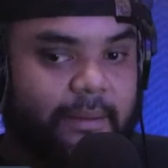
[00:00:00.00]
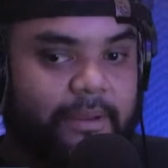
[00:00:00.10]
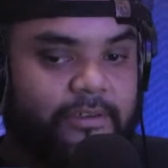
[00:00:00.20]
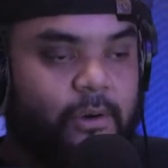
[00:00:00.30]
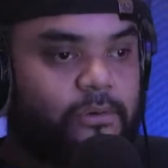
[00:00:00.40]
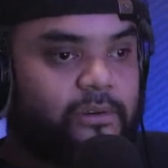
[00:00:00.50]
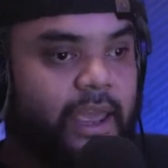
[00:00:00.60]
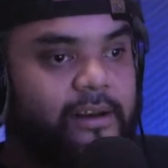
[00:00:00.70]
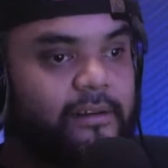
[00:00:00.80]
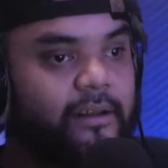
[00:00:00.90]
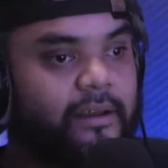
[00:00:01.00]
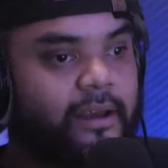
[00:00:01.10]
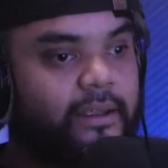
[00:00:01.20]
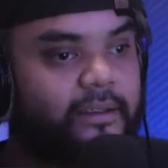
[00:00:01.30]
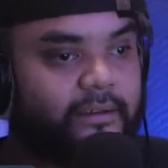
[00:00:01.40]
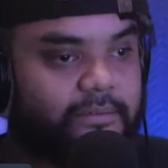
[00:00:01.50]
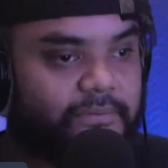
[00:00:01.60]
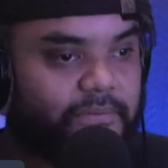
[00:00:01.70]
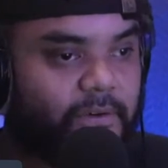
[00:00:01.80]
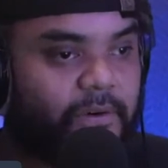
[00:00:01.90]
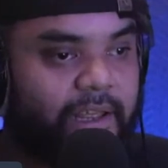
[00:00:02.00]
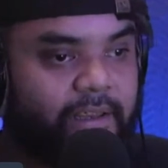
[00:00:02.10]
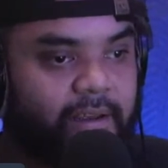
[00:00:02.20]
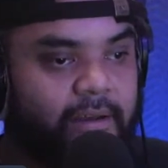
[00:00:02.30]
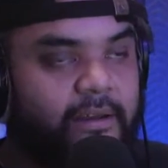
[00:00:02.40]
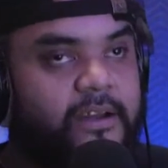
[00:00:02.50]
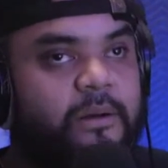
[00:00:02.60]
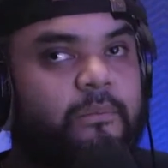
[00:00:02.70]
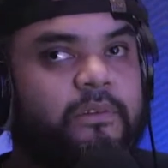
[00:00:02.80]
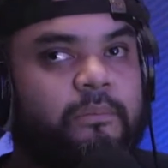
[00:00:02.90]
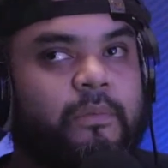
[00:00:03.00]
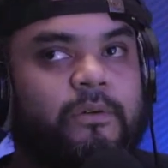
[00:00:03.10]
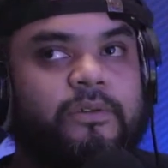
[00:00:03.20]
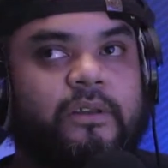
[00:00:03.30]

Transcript: a total catalog guy. Or like the most